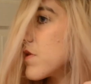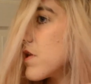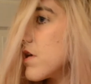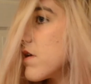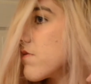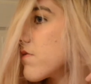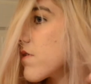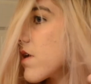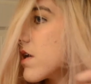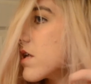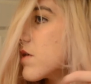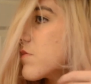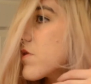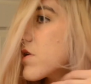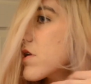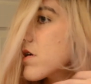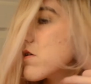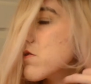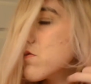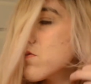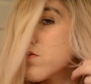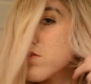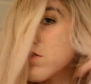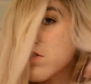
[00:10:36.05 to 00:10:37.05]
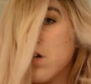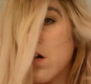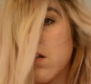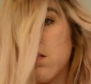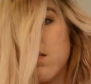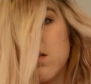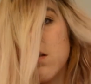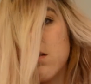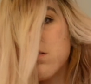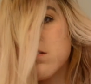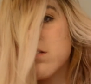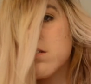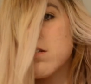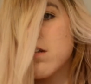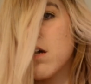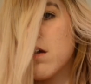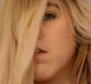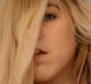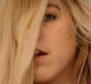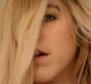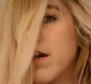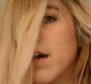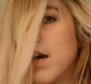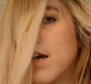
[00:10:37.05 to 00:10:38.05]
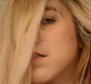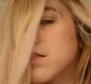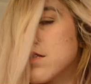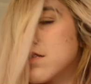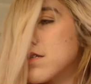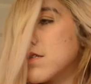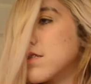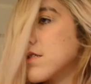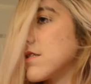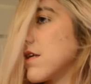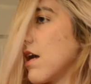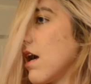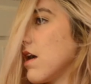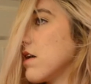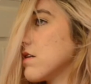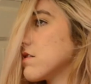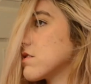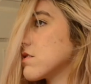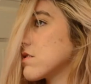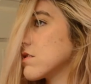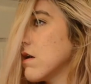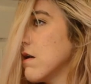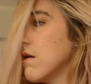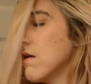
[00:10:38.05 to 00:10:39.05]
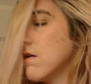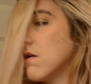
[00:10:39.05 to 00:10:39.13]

If anybody who's done this and like had success